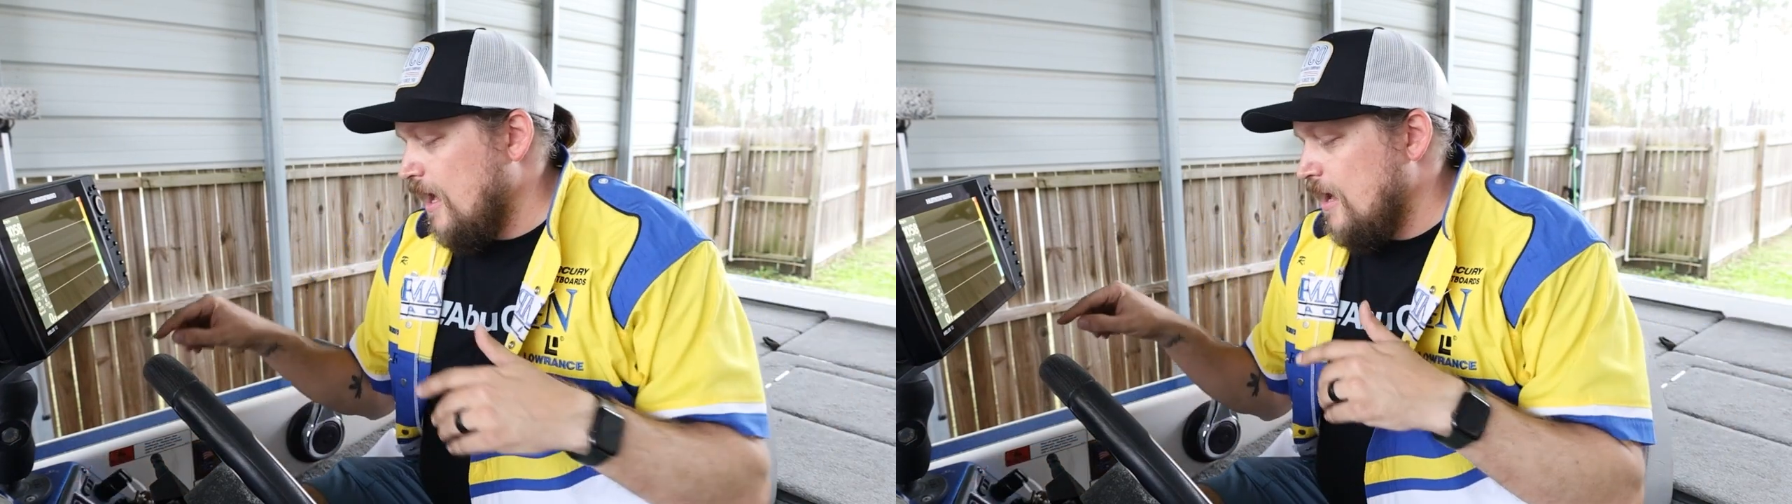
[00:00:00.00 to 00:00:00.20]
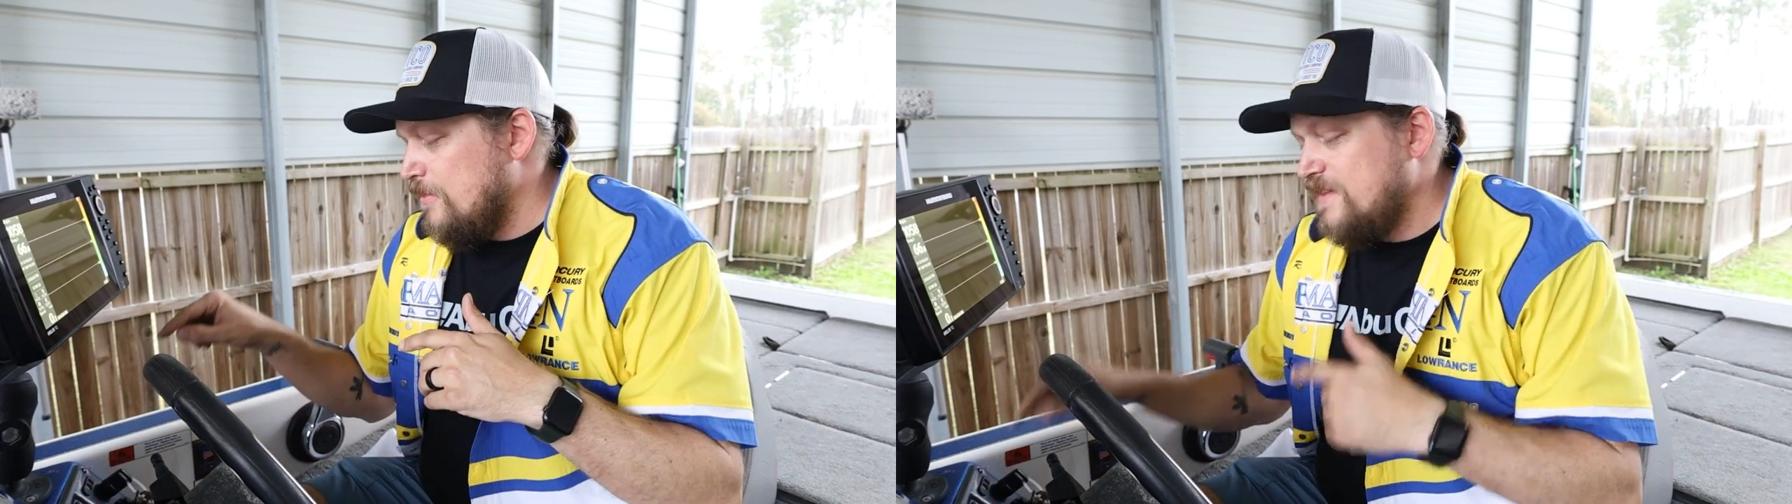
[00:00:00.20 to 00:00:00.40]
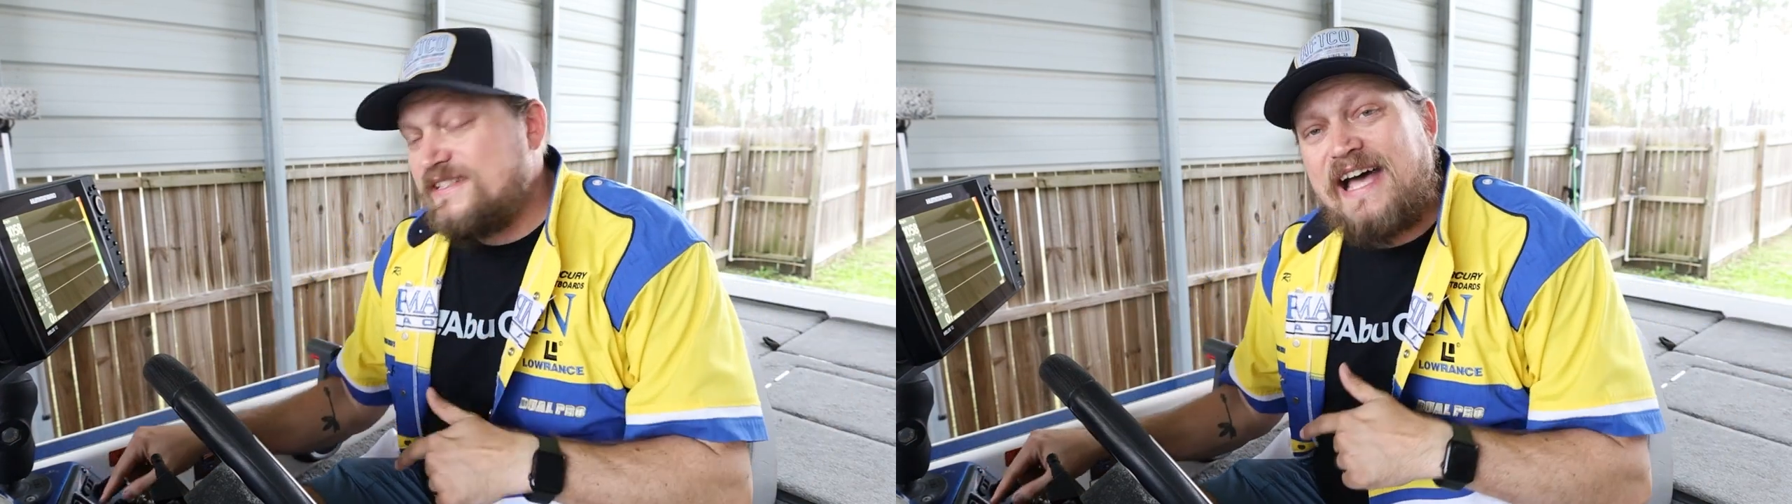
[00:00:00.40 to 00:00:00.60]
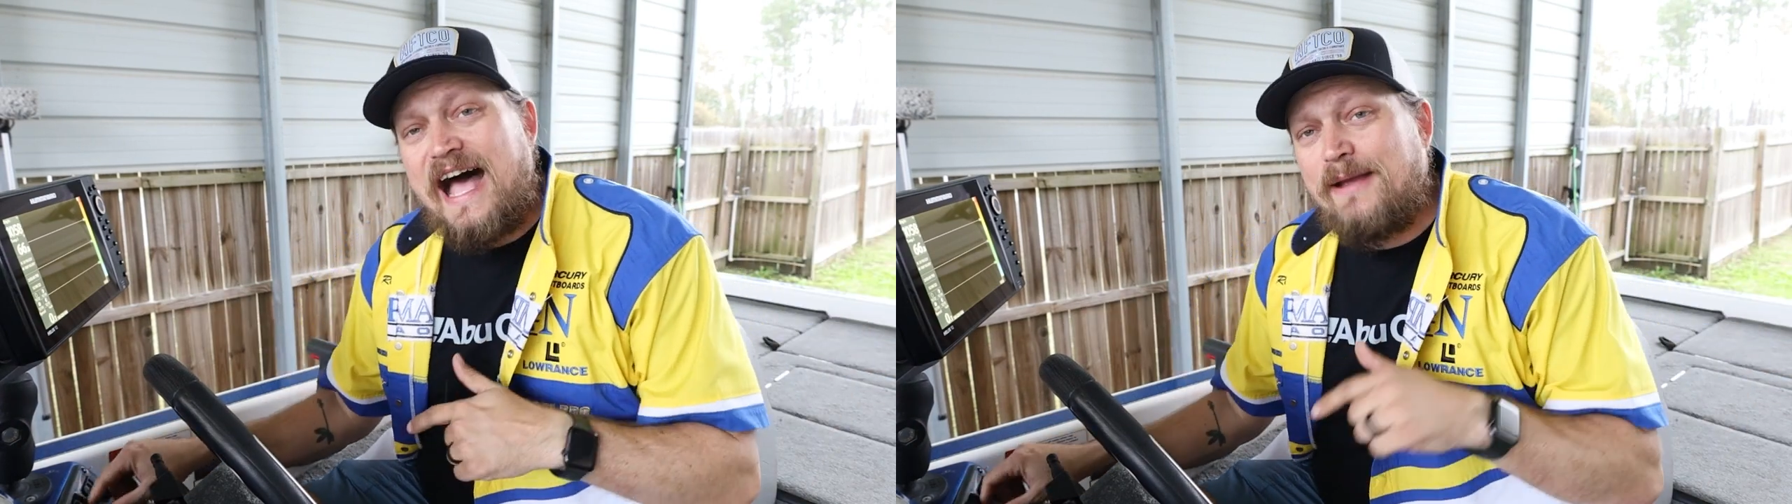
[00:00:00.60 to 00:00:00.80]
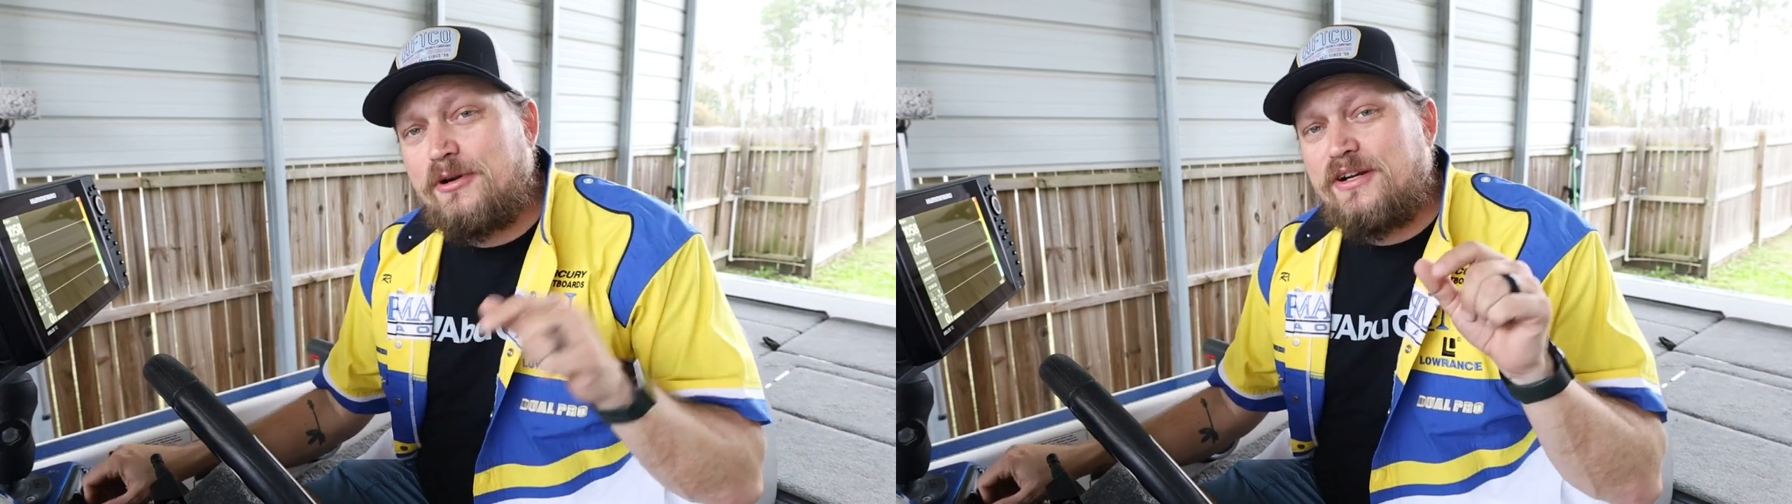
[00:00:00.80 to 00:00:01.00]
Uh, but the
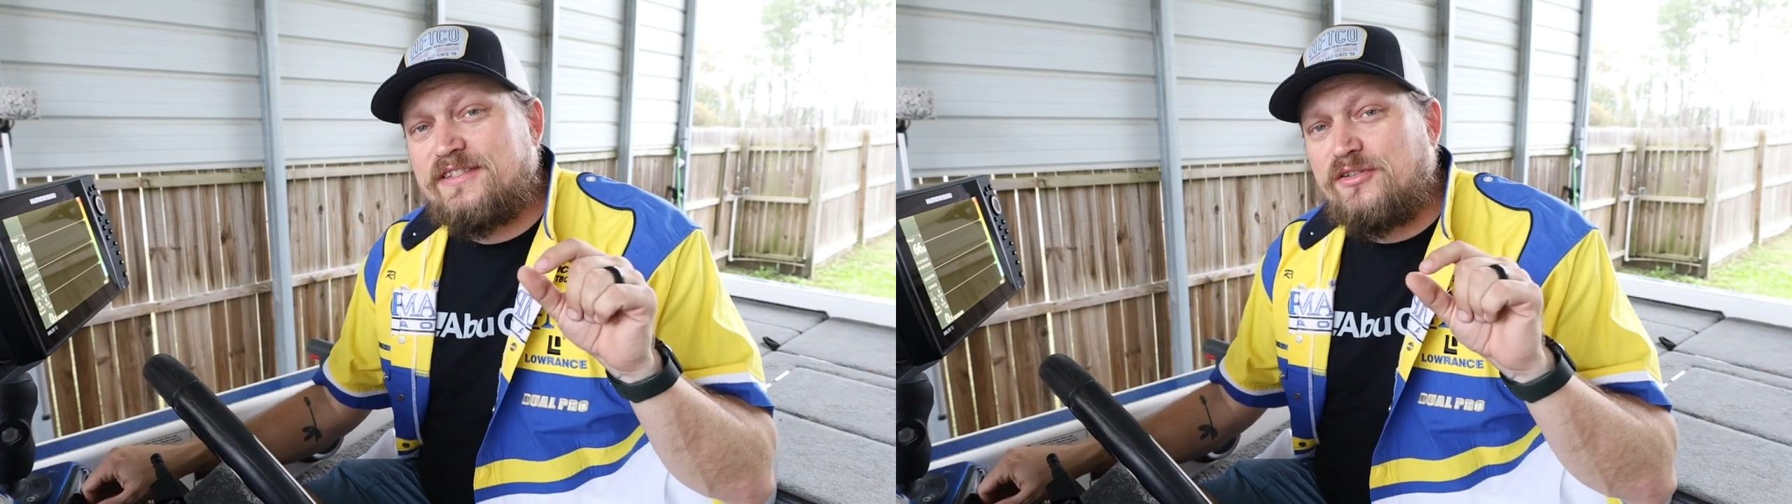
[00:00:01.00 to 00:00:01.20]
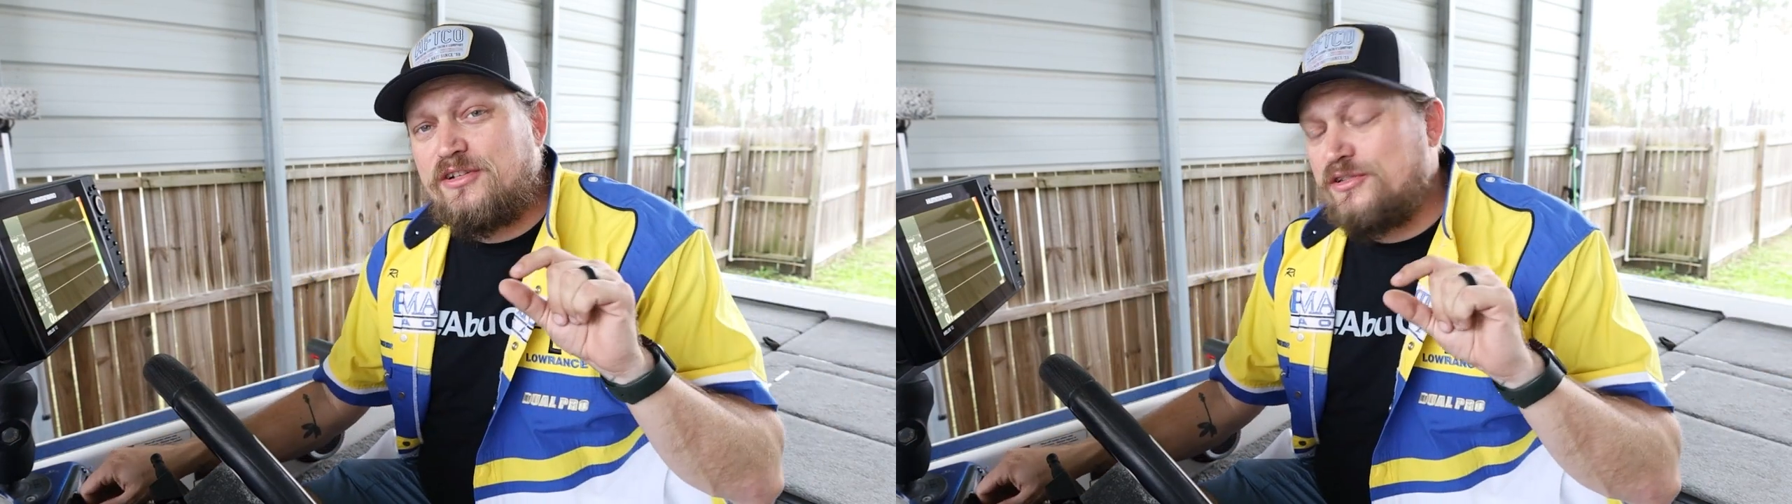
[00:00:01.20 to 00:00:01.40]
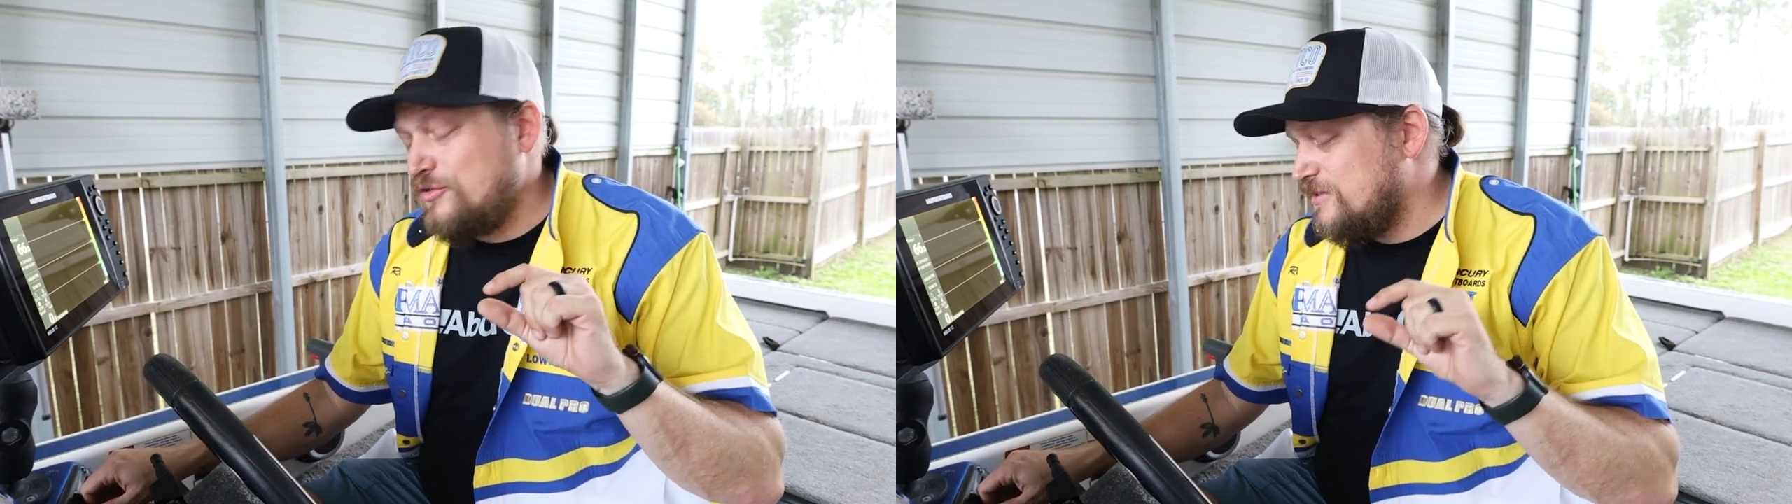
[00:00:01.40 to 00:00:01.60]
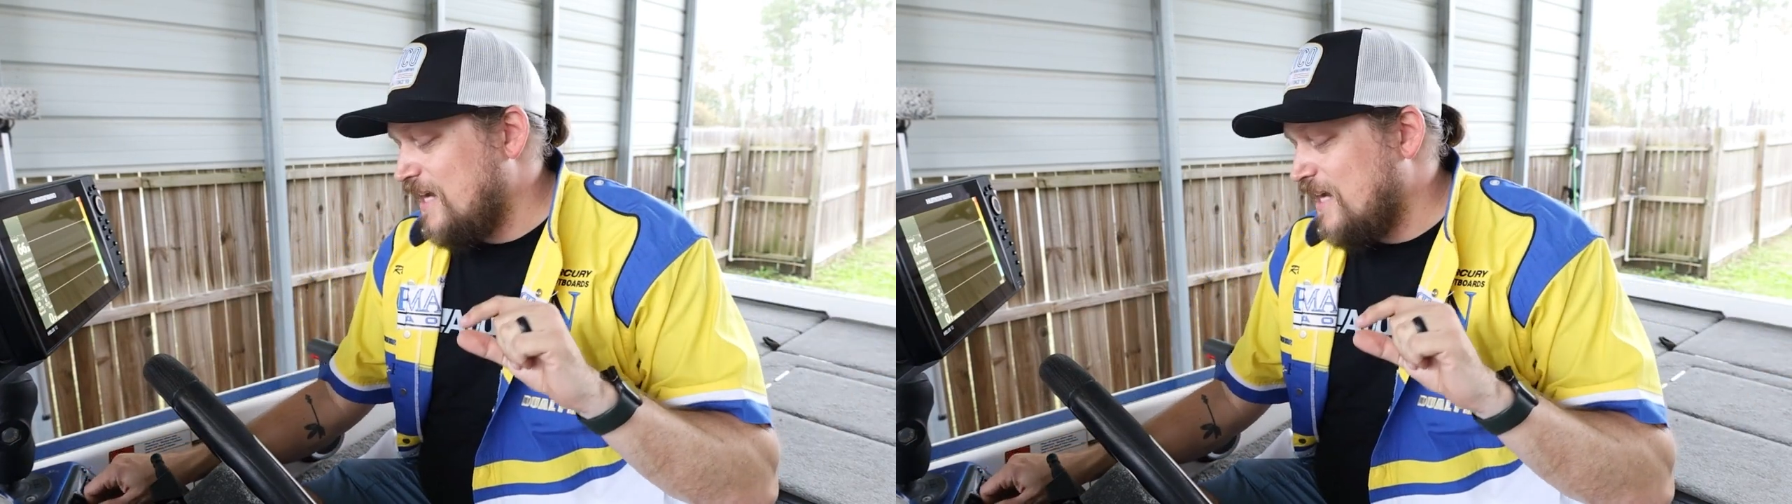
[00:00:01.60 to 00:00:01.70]
timer is on a little